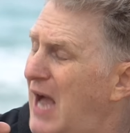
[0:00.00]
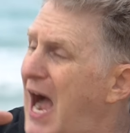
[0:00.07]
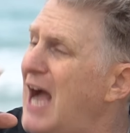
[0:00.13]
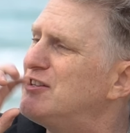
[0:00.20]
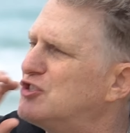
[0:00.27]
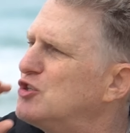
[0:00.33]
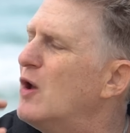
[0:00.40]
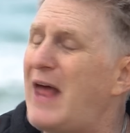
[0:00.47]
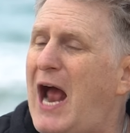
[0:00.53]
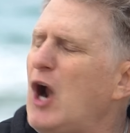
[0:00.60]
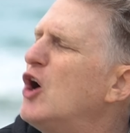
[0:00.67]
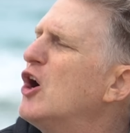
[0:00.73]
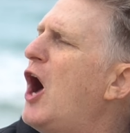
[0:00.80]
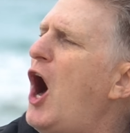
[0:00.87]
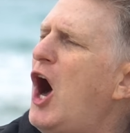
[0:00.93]
I
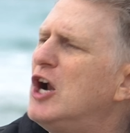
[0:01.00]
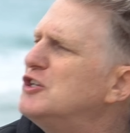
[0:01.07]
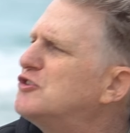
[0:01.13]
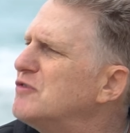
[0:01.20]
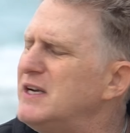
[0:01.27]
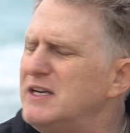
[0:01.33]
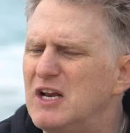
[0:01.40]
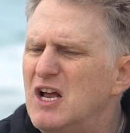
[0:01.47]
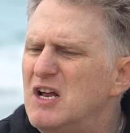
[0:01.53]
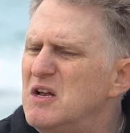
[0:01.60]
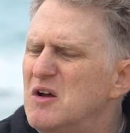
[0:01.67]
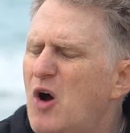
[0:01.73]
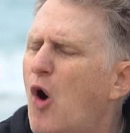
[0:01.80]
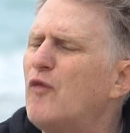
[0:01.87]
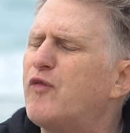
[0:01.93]
heard
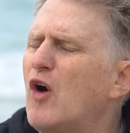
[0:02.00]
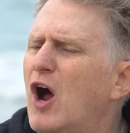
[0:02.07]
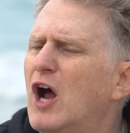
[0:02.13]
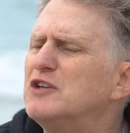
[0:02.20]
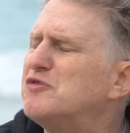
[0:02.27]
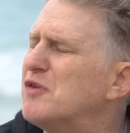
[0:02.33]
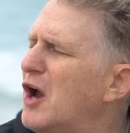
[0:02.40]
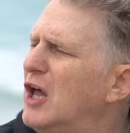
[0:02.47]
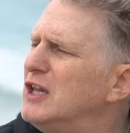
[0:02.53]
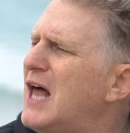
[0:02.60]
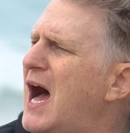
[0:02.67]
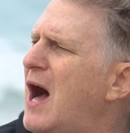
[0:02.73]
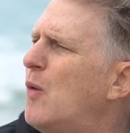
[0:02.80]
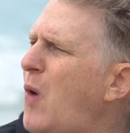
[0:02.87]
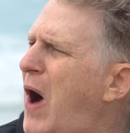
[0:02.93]
over 100
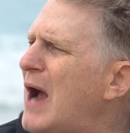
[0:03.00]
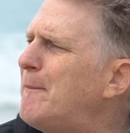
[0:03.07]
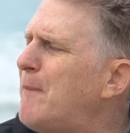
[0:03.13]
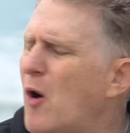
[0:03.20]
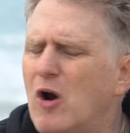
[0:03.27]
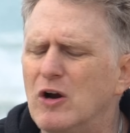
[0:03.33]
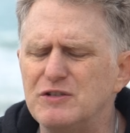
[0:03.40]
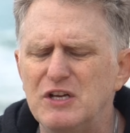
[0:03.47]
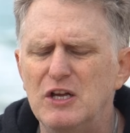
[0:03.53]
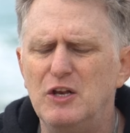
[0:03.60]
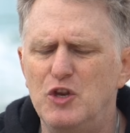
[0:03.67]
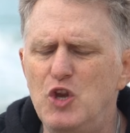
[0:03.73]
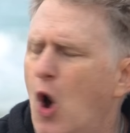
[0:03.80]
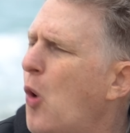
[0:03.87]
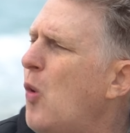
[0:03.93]
Allahu Akbars.
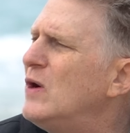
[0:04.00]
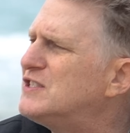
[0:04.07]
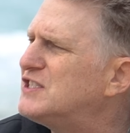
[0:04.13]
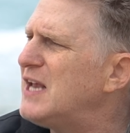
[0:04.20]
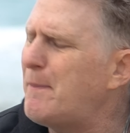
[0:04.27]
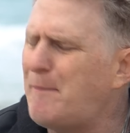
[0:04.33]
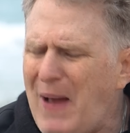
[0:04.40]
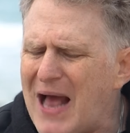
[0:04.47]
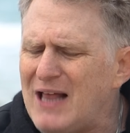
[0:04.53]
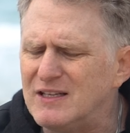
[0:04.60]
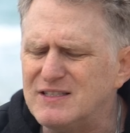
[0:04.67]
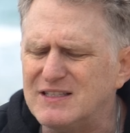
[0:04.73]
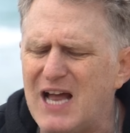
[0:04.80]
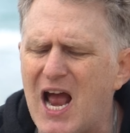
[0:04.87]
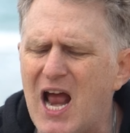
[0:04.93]
No one said
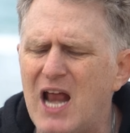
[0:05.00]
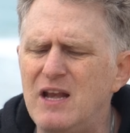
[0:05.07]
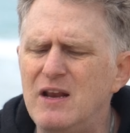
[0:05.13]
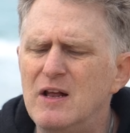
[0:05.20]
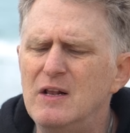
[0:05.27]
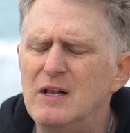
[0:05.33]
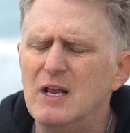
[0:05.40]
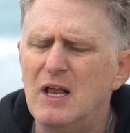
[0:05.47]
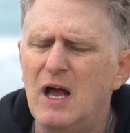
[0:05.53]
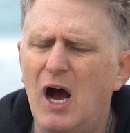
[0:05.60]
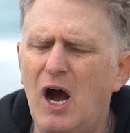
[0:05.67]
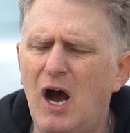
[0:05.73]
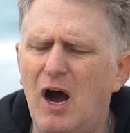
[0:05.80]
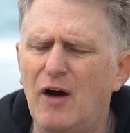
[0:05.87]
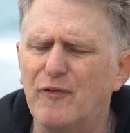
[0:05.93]
Palestine,
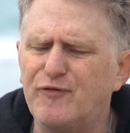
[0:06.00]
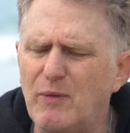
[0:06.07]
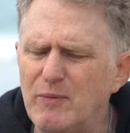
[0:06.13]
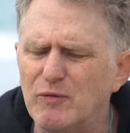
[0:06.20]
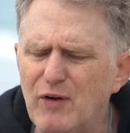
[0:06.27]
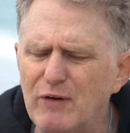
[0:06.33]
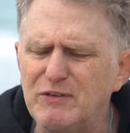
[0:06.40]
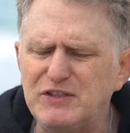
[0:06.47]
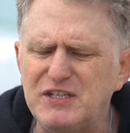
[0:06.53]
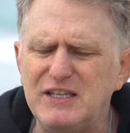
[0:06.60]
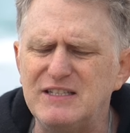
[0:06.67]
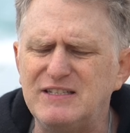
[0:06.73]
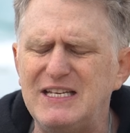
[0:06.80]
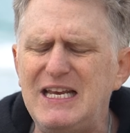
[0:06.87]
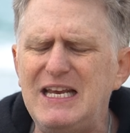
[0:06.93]
from the river to the
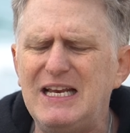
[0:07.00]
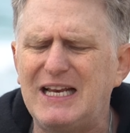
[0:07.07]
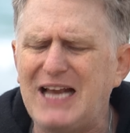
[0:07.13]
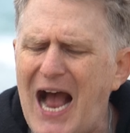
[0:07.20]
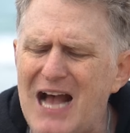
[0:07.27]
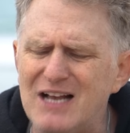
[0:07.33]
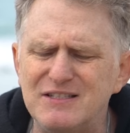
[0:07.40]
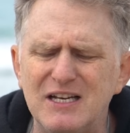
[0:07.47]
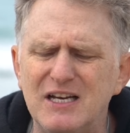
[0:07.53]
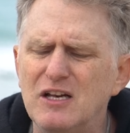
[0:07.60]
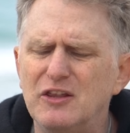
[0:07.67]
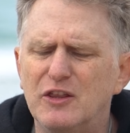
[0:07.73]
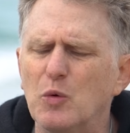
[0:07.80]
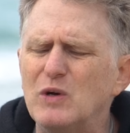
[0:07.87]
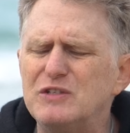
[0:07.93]
sea, Gaza.
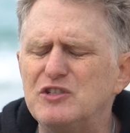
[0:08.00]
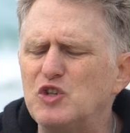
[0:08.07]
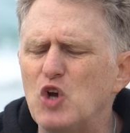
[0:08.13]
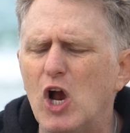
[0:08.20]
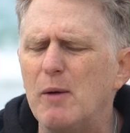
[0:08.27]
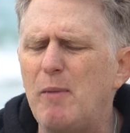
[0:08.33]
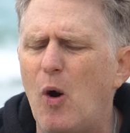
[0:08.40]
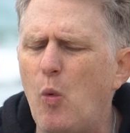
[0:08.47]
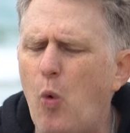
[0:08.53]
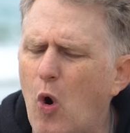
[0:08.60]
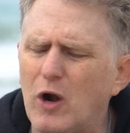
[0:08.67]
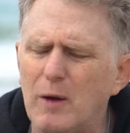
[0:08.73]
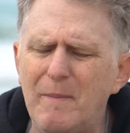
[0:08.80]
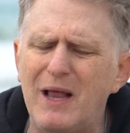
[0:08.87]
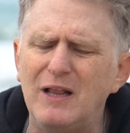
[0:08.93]
There wasn't talk about
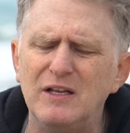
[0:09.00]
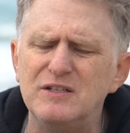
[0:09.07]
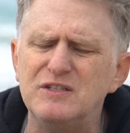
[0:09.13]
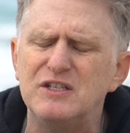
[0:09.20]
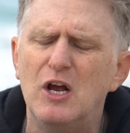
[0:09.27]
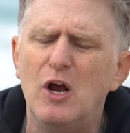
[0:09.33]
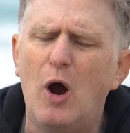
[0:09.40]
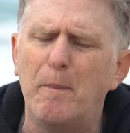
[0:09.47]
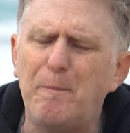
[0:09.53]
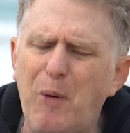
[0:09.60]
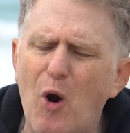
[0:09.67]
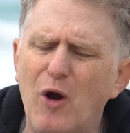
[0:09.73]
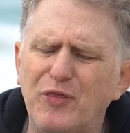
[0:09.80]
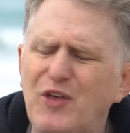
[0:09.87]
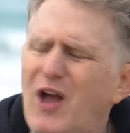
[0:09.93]
watermelons,
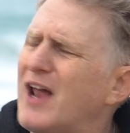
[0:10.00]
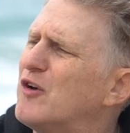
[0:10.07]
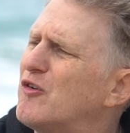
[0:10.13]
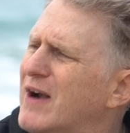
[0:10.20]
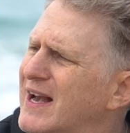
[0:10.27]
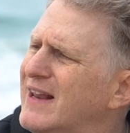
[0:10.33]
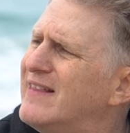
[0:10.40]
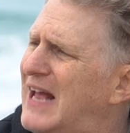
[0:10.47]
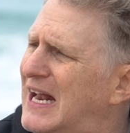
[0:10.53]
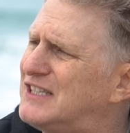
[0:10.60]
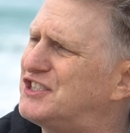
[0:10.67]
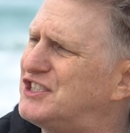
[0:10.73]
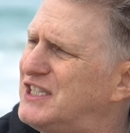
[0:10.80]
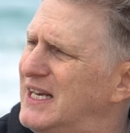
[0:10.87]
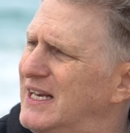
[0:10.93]
apartheid, or any of that
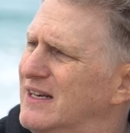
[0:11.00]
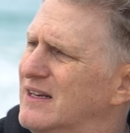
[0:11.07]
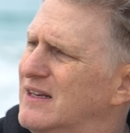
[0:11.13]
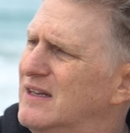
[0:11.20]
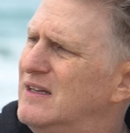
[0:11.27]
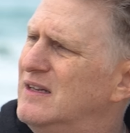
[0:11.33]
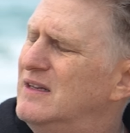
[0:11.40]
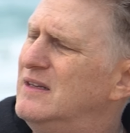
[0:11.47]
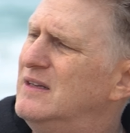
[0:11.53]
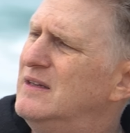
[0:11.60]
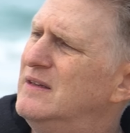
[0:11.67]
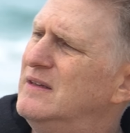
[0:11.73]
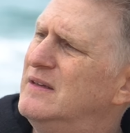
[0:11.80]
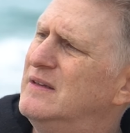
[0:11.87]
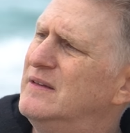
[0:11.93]
shit.
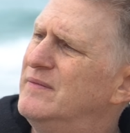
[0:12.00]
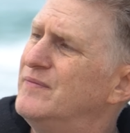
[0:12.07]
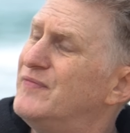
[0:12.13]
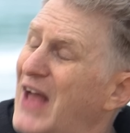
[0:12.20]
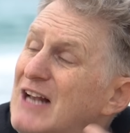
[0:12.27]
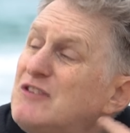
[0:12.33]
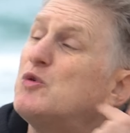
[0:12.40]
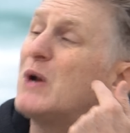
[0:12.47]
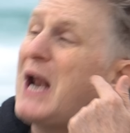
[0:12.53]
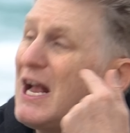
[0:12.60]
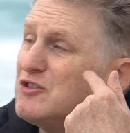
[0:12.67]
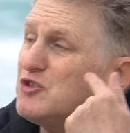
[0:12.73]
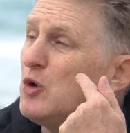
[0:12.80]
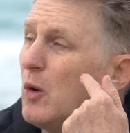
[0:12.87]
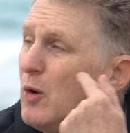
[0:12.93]
That's what I
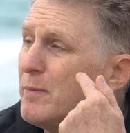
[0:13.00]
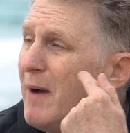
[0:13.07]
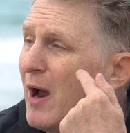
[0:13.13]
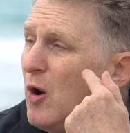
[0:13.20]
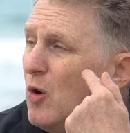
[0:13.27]
saw with my